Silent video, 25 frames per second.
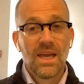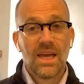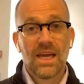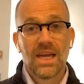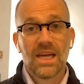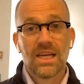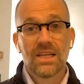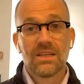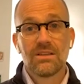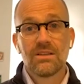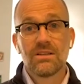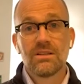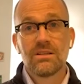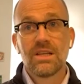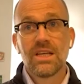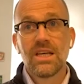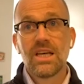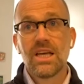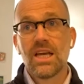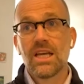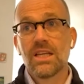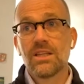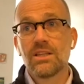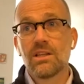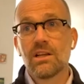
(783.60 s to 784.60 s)
And
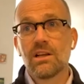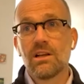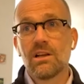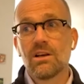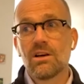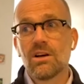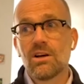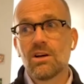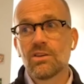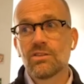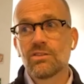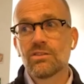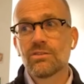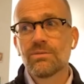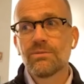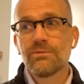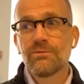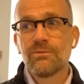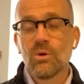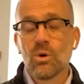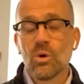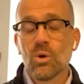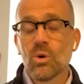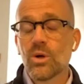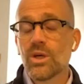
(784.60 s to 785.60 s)
in the last
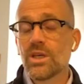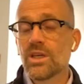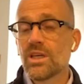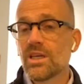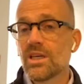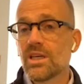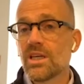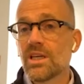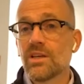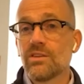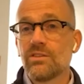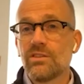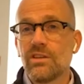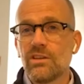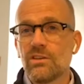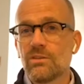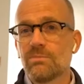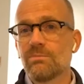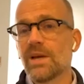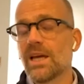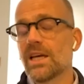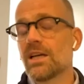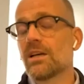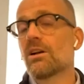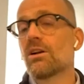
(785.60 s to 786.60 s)
4 years,
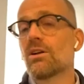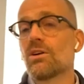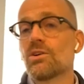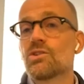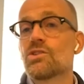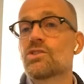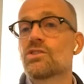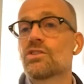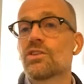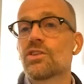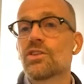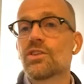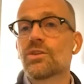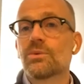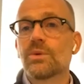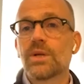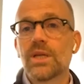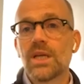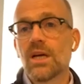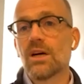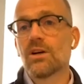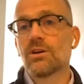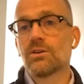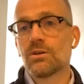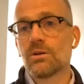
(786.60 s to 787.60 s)
he's made close to
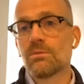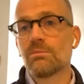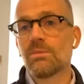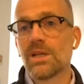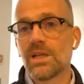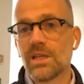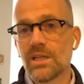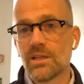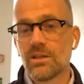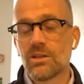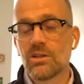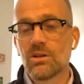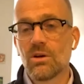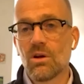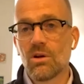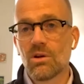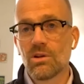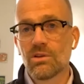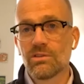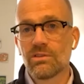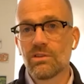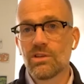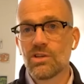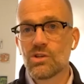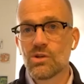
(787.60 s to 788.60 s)
$300 million
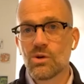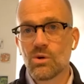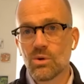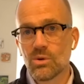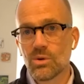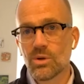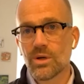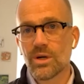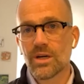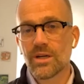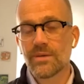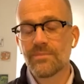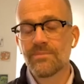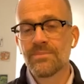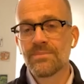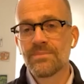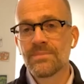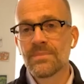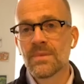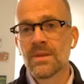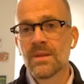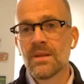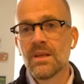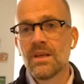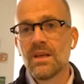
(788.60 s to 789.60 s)
in touring.
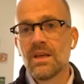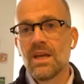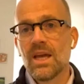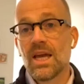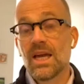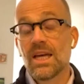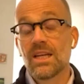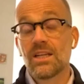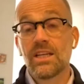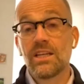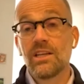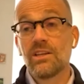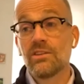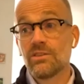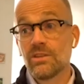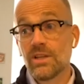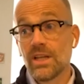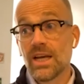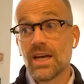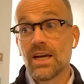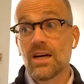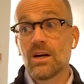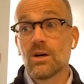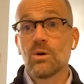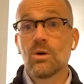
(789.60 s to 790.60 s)
And he's
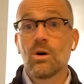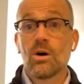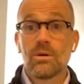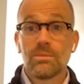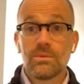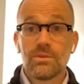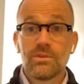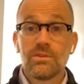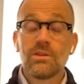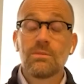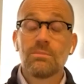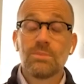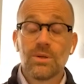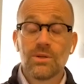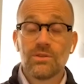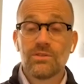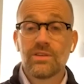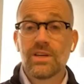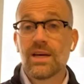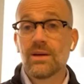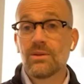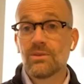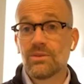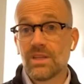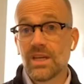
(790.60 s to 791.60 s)
now obviously
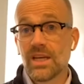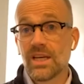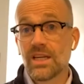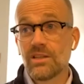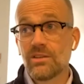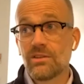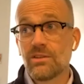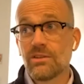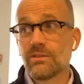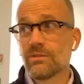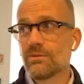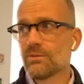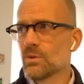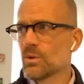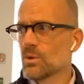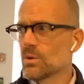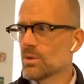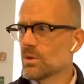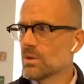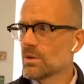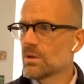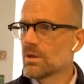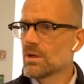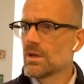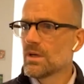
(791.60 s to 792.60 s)
put out dates
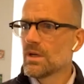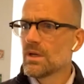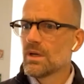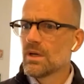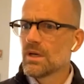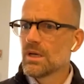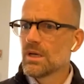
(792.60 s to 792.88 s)
for